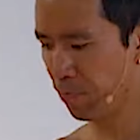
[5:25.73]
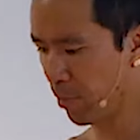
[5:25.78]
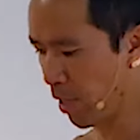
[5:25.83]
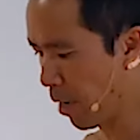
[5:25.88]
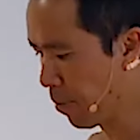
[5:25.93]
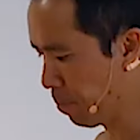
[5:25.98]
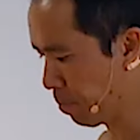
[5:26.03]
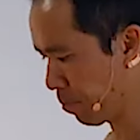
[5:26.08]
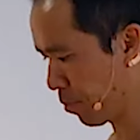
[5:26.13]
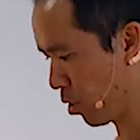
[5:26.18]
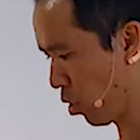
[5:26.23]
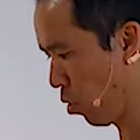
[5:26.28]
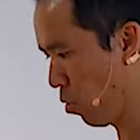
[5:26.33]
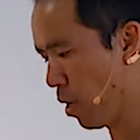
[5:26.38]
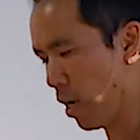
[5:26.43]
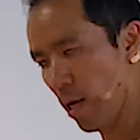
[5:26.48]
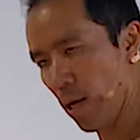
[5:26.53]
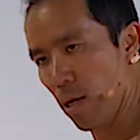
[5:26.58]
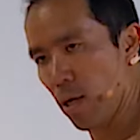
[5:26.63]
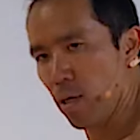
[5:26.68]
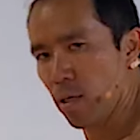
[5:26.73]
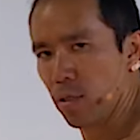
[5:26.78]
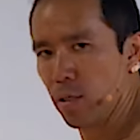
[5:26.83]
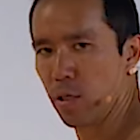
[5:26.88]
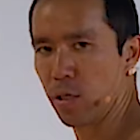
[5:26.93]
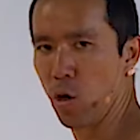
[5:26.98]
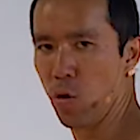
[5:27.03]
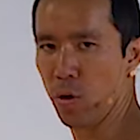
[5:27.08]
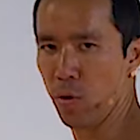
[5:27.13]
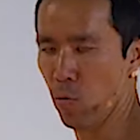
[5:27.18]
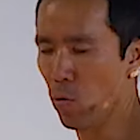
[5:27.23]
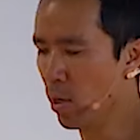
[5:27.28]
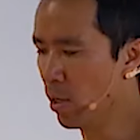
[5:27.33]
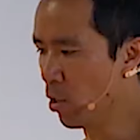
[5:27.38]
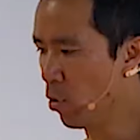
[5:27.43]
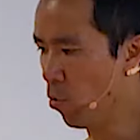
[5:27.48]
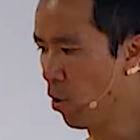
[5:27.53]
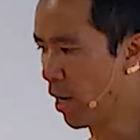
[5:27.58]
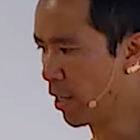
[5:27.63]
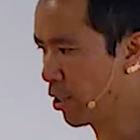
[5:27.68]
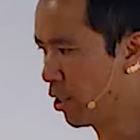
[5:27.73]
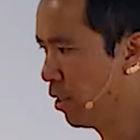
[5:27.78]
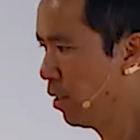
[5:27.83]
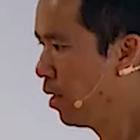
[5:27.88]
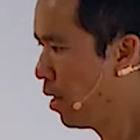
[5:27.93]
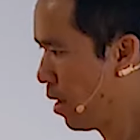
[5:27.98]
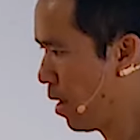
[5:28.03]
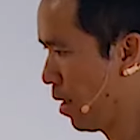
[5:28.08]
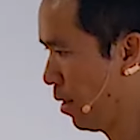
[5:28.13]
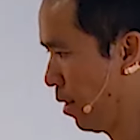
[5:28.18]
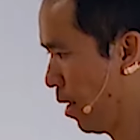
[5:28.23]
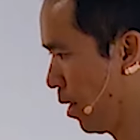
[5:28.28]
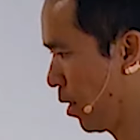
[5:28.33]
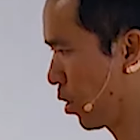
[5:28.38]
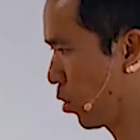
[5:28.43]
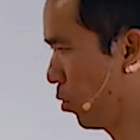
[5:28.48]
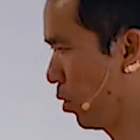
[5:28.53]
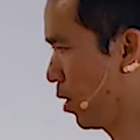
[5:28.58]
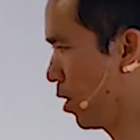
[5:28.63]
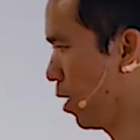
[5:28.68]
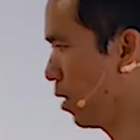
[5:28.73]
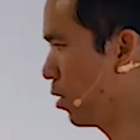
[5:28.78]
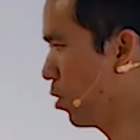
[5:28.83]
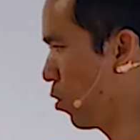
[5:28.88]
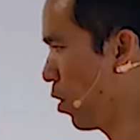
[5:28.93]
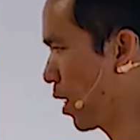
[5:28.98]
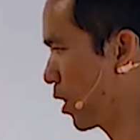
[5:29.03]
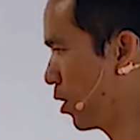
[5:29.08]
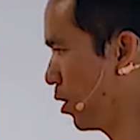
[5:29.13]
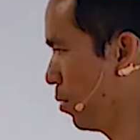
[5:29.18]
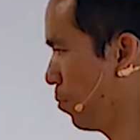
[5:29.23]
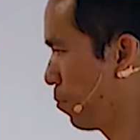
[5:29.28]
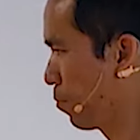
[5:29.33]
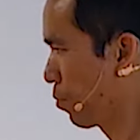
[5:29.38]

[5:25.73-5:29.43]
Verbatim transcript: okay? So you go in one direction, and then you go in the other direction.